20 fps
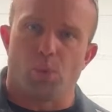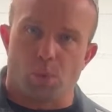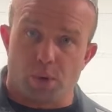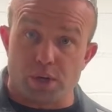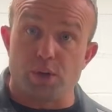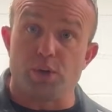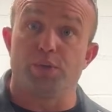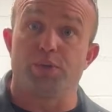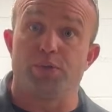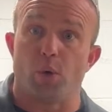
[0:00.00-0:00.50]

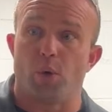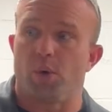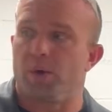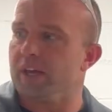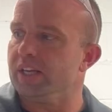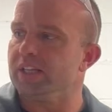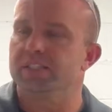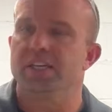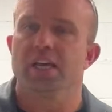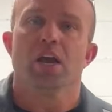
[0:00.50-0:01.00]
we do
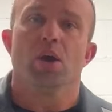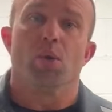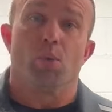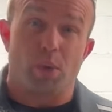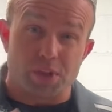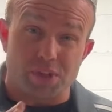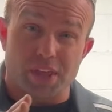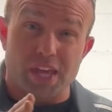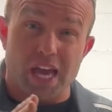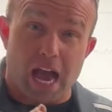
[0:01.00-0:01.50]
40s,
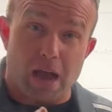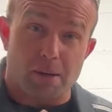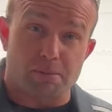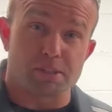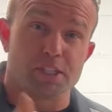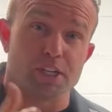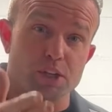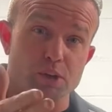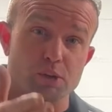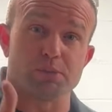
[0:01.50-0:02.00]
with the
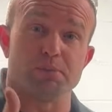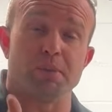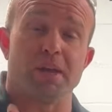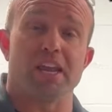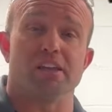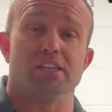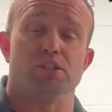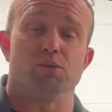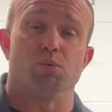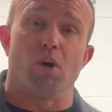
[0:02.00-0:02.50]
option to do as
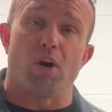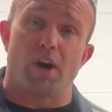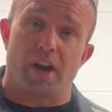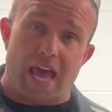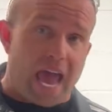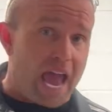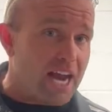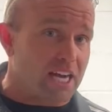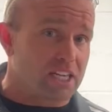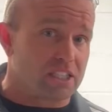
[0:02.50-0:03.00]
many as you want,
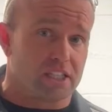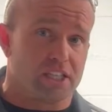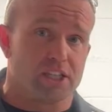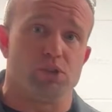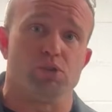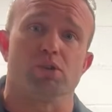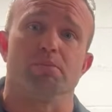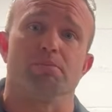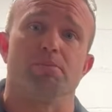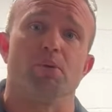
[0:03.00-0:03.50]
actually.
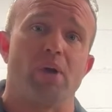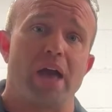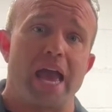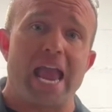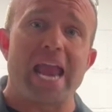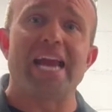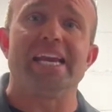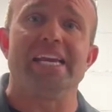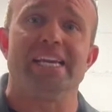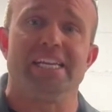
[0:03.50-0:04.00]
You can pull
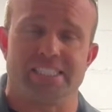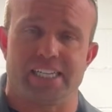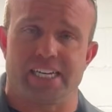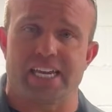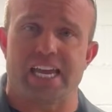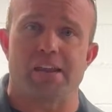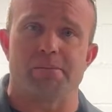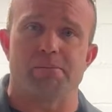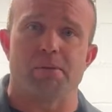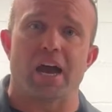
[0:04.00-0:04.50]
80s at
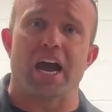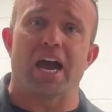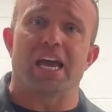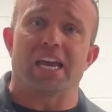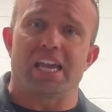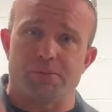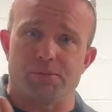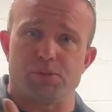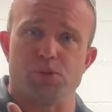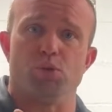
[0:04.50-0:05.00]

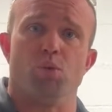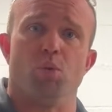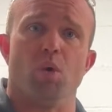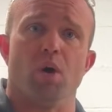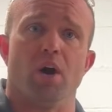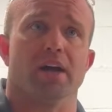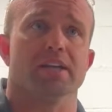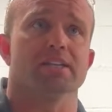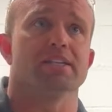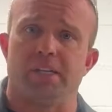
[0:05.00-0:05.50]
KWI if you
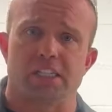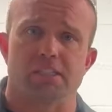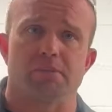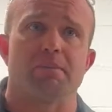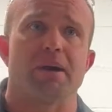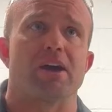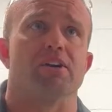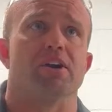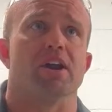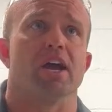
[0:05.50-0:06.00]
want. It doesn't
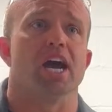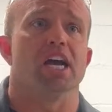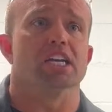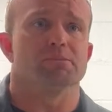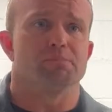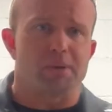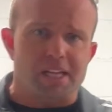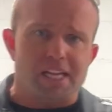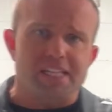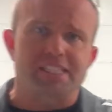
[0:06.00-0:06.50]
matter to
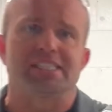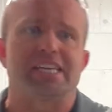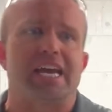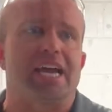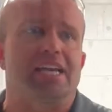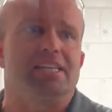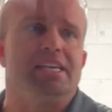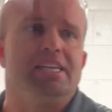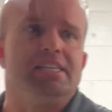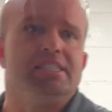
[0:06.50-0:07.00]
us. But let's
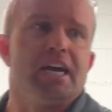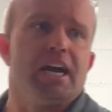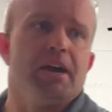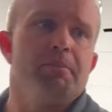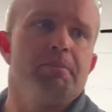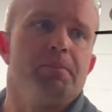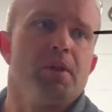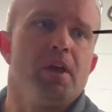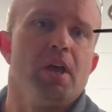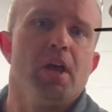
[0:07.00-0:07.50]
stack these
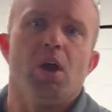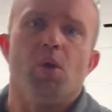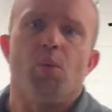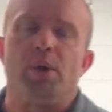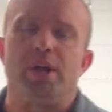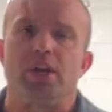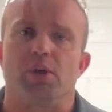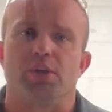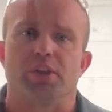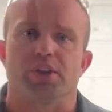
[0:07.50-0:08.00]
up.
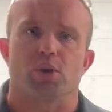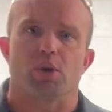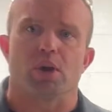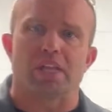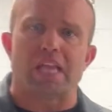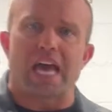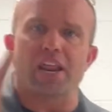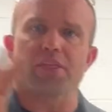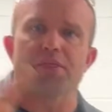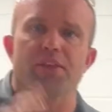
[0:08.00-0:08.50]
We know that there are a
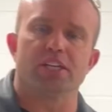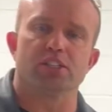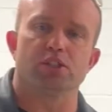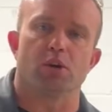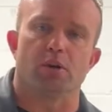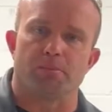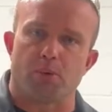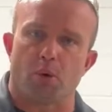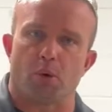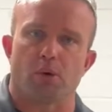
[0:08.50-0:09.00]
lot of things
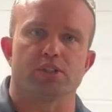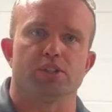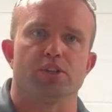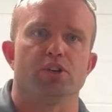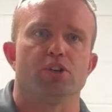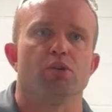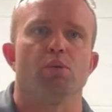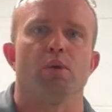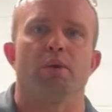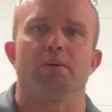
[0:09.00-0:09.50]
that are important to
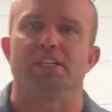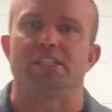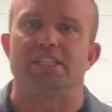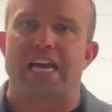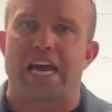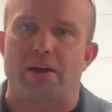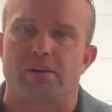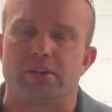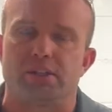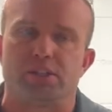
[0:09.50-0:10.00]
you. We would
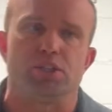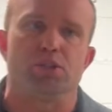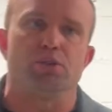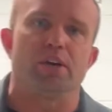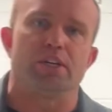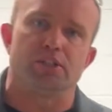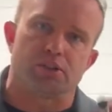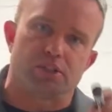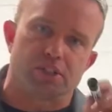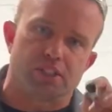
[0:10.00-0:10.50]
challenge you
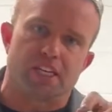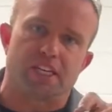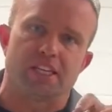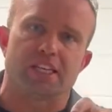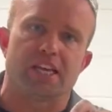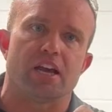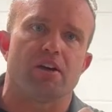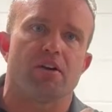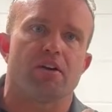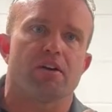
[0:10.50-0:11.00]
as you're sitting
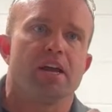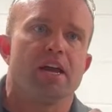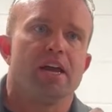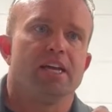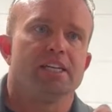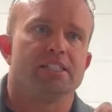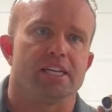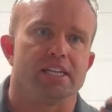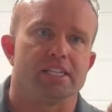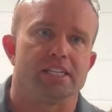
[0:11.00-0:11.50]
there
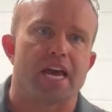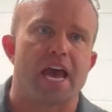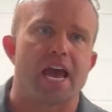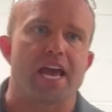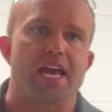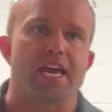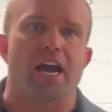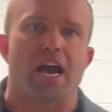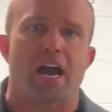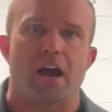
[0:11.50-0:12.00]

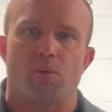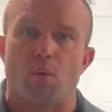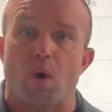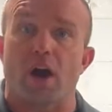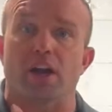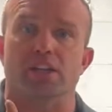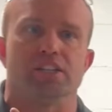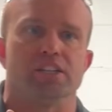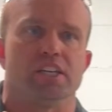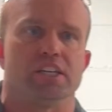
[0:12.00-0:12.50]
today
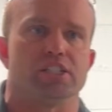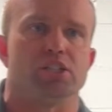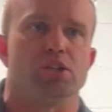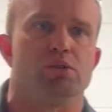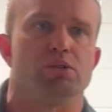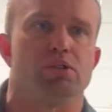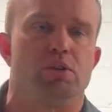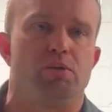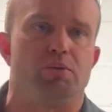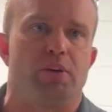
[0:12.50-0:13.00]
watching this
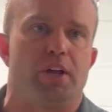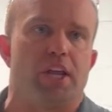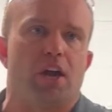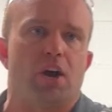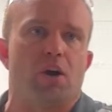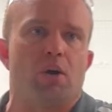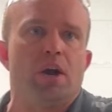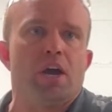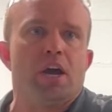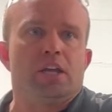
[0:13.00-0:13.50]
YouTube
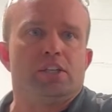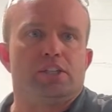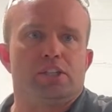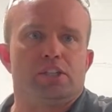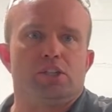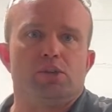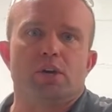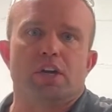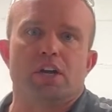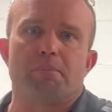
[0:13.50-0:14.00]
video to
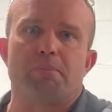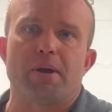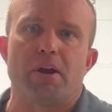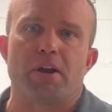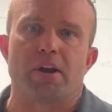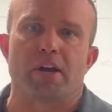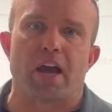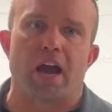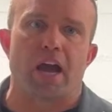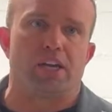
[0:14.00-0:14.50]
do a
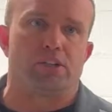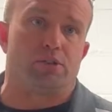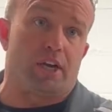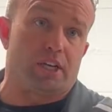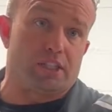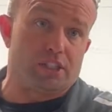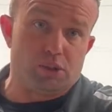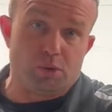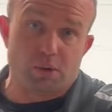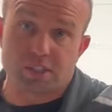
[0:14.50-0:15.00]
compare and
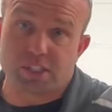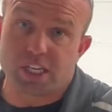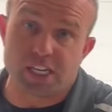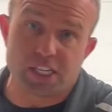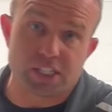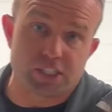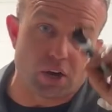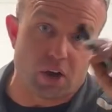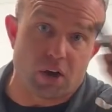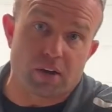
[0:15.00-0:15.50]
contrast. Do a
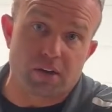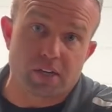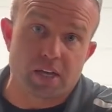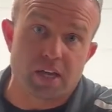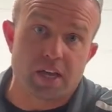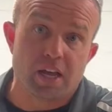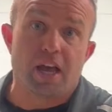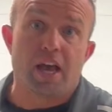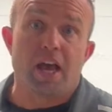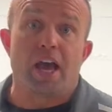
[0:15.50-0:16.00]
T-chart
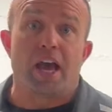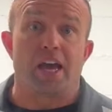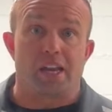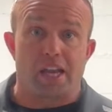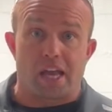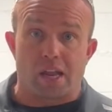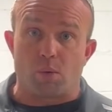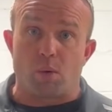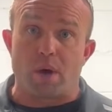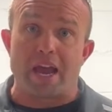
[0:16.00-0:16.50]

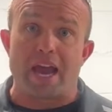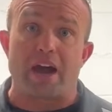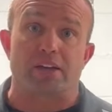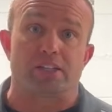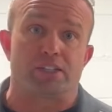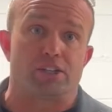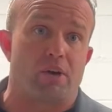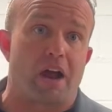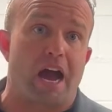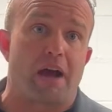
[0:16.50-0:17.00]
and weigh
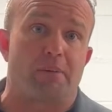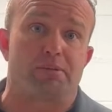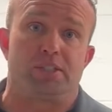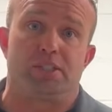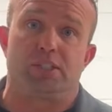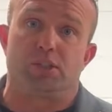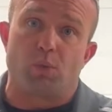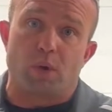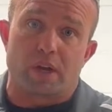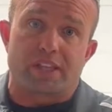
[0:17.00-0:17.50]
out your
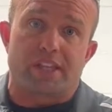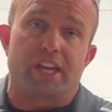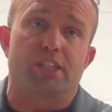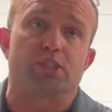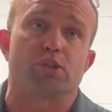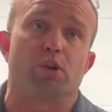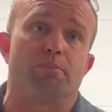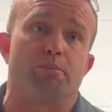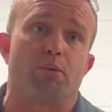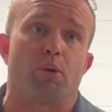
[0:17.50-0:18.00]
options. What
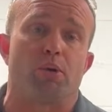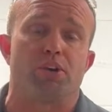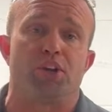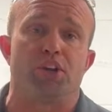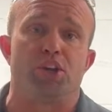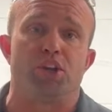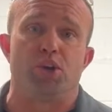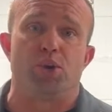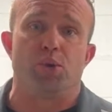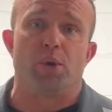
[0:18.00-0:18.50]
things are important
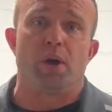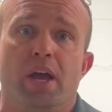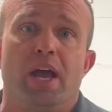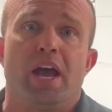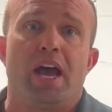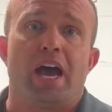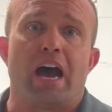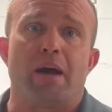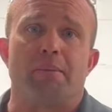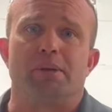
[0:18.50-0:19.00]
to you?
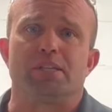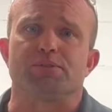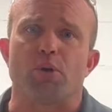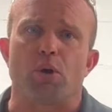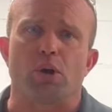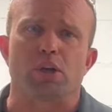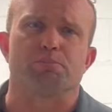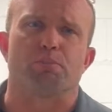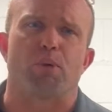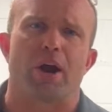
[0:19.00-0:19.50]
As
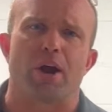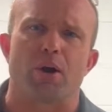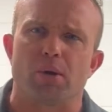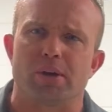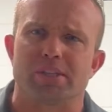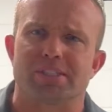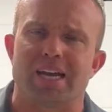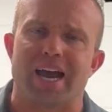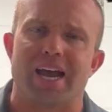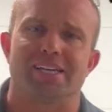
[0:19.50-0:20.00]
far as
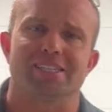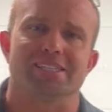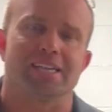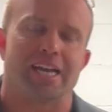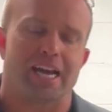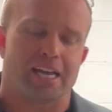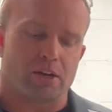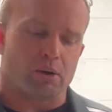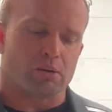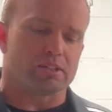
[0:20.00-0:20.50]

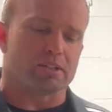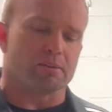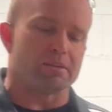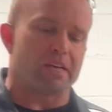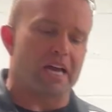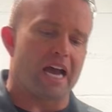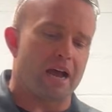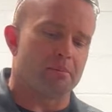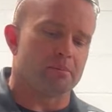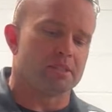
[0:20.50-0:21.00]
prioritizing, I know
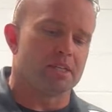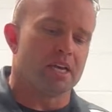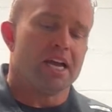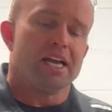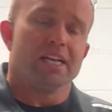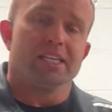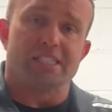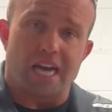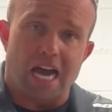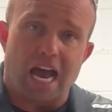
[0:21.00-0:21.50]
sometimes
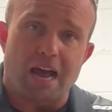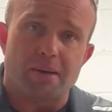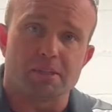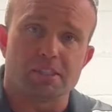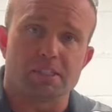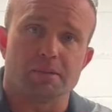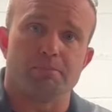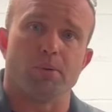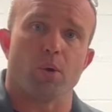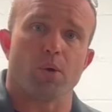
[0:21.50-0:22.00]
time
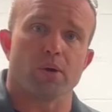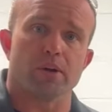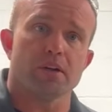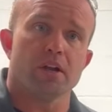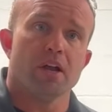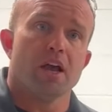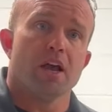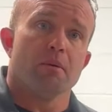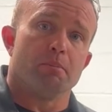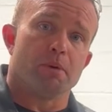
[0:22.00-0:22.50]
is
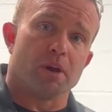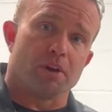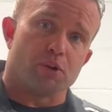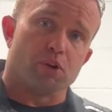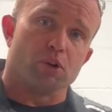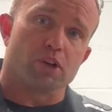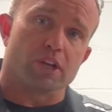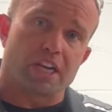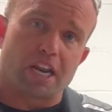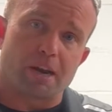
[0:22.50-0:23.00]
important, but if
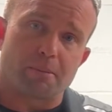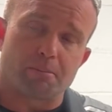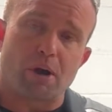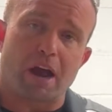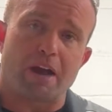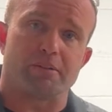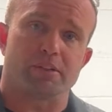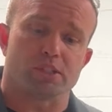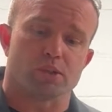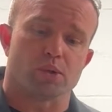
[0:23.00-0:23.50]
you're looking at a
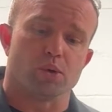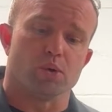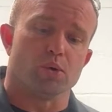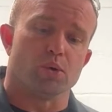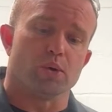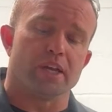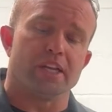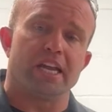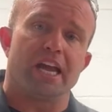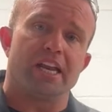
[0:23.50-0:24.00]
private
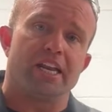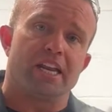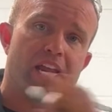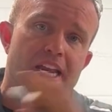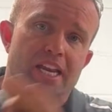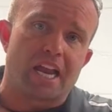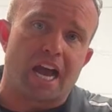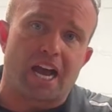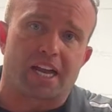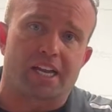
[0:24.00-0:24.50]
school
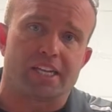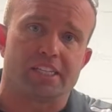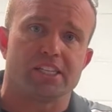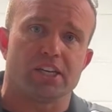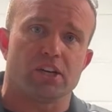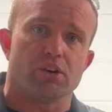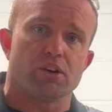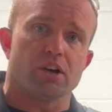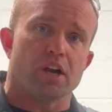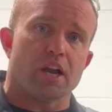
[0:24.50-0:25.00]
and not
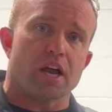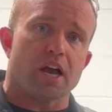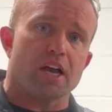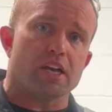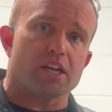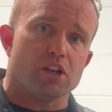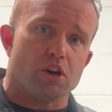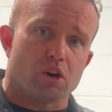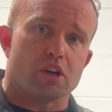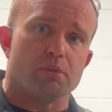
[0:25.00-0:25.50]
considering
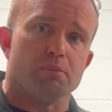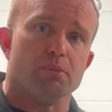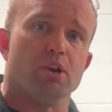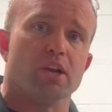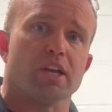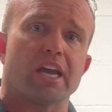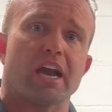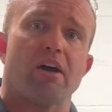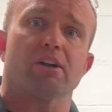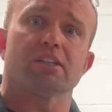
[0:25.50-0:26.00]

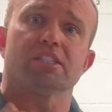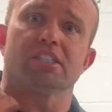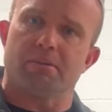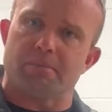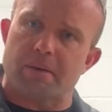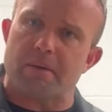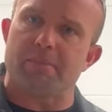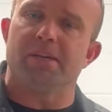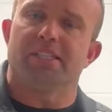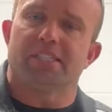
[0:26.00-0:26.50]
community college,
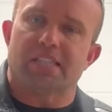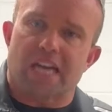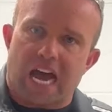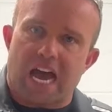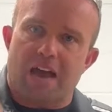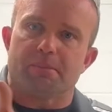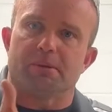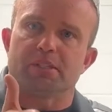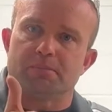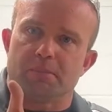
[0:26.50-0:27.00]
then maybe
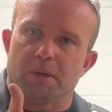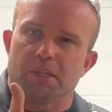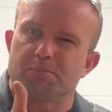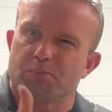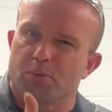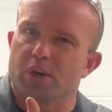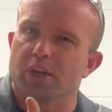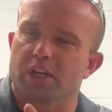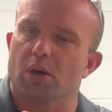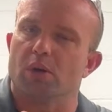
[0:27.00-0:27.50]
time is
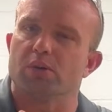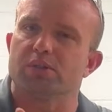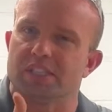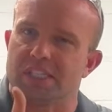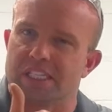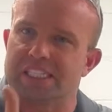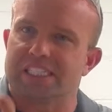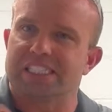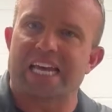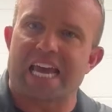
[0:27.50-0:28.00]
pretty close
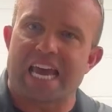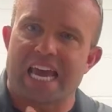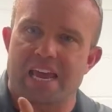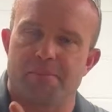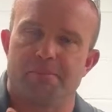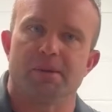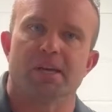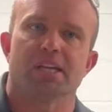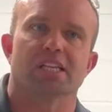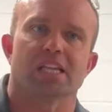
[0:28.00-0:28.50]
to the
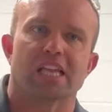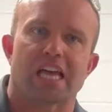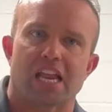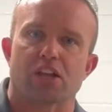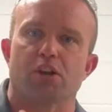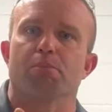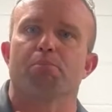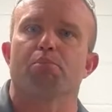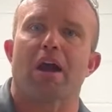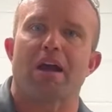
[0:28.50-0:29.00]
same, because a lot
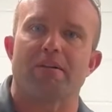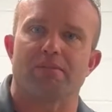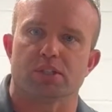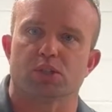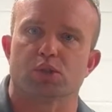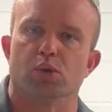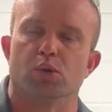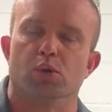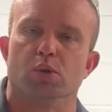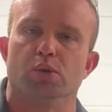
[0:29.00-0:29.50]
of your private
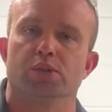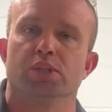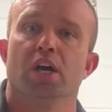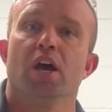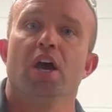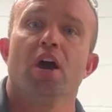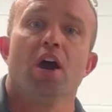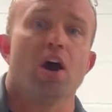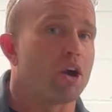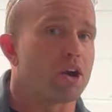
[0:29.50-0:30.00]
schools
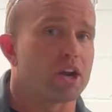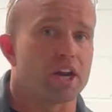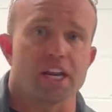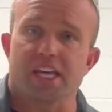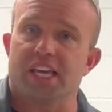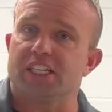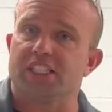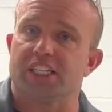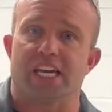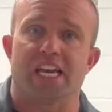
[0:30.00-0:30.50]
are gonna
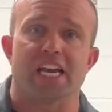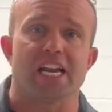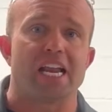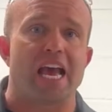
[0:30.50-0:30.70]
get you in